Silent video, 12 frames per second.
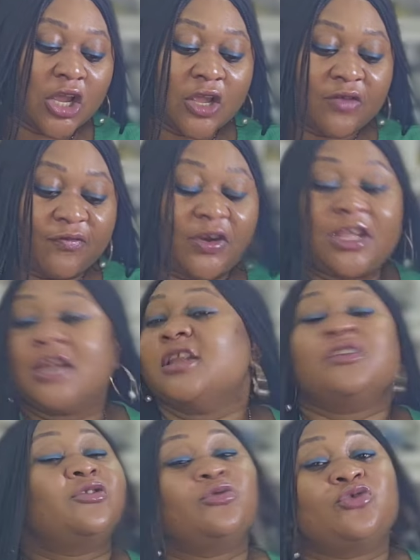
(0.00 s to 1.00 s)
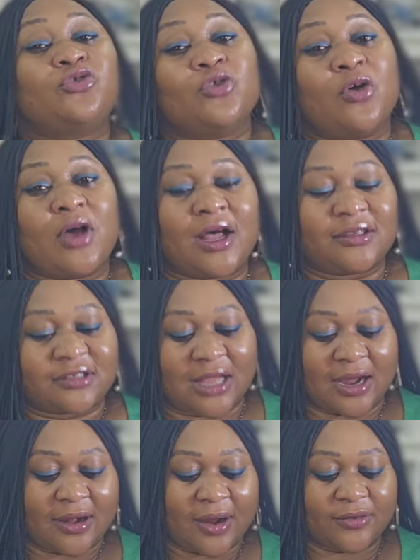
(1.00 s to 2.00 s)
He freaking needs to show us
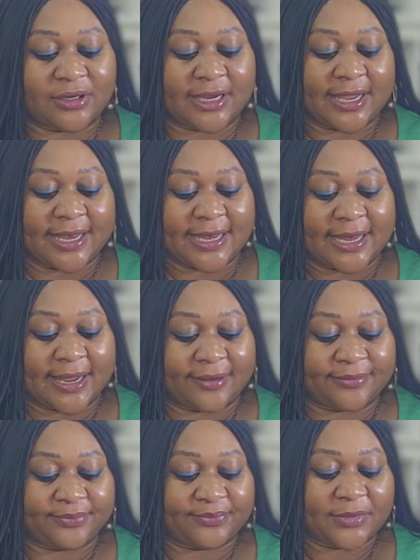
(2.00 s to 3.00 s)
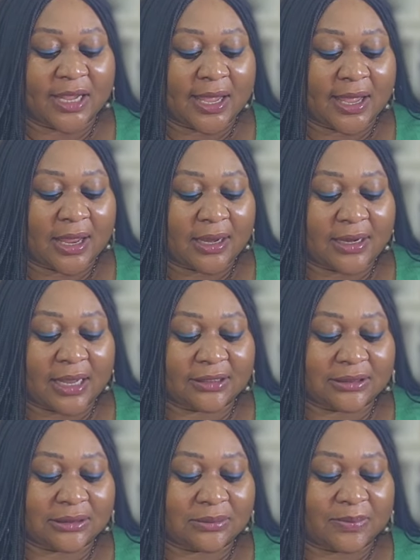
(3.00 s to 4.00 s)
around India.
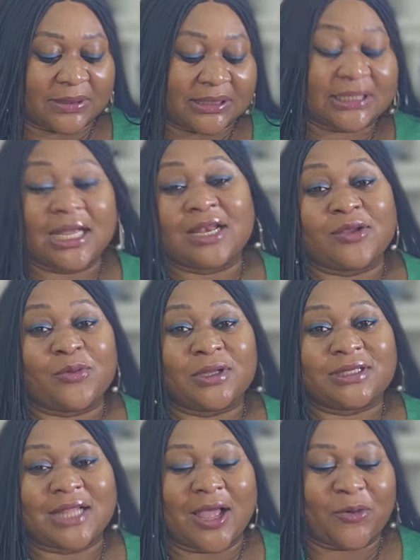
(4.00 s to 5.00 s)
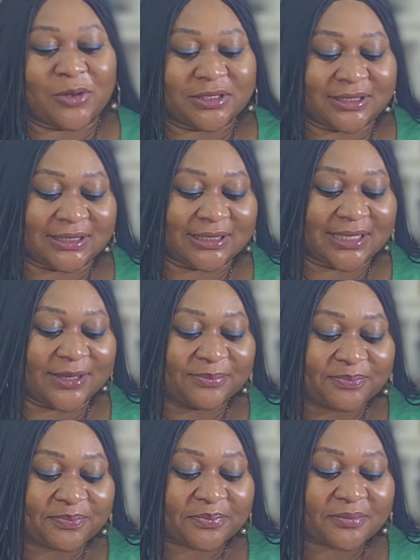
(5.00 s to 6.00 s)
That's basically what I want to say.
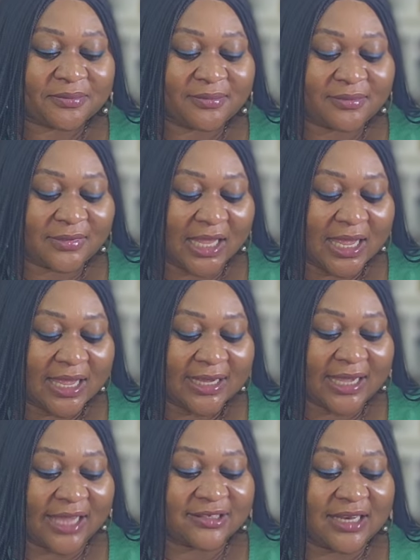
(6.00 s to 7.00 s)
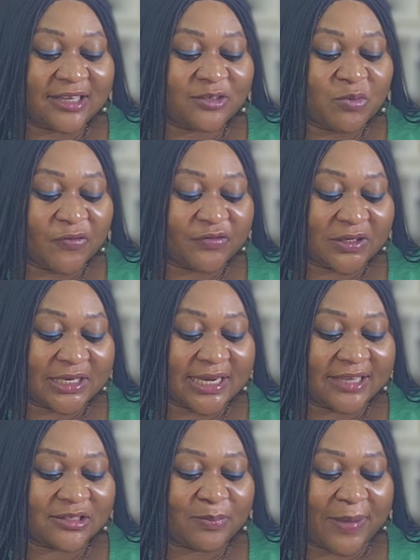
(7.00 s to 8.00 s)
Guys, let's move to the
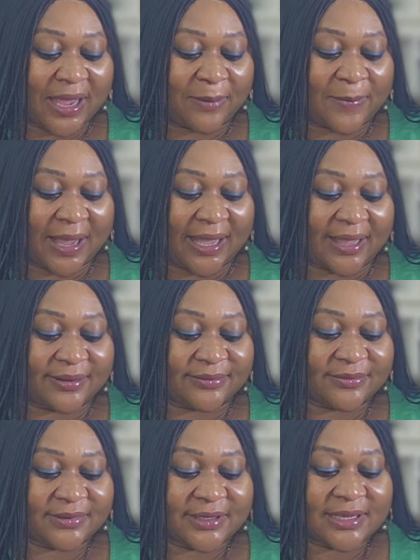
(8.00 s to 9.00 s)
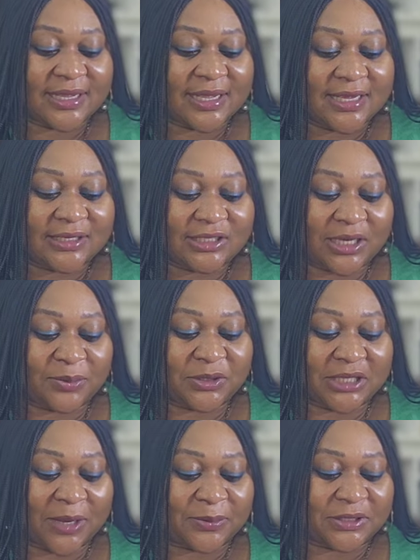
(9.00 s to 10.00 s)
next backpacker.
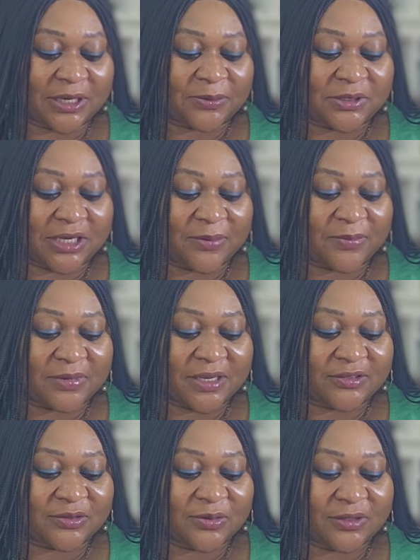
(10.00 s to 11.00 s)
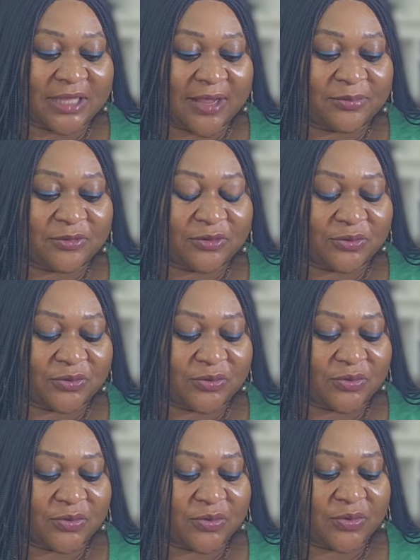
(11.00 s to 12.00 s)
Sharp. There's no time to
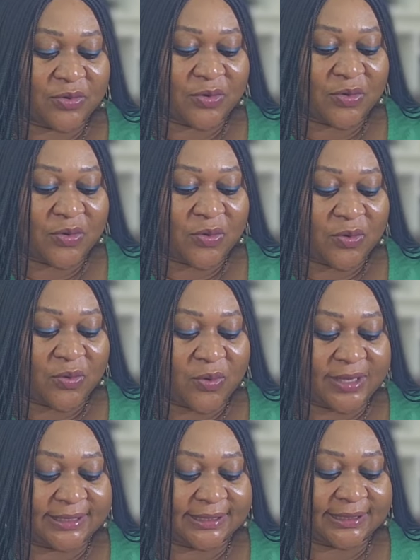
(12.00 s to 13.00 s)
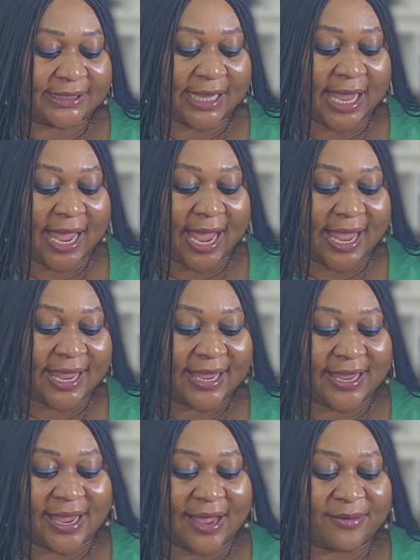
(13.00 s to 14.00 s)
waste
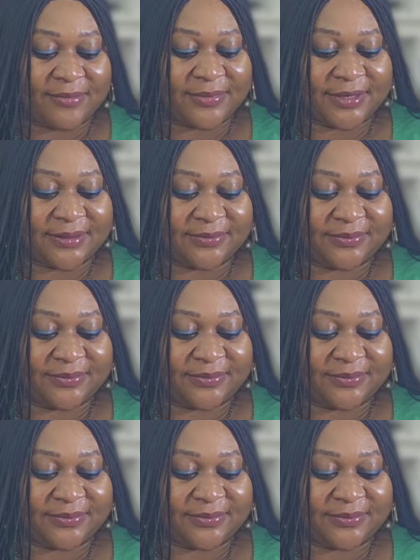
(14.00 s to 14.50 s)
time.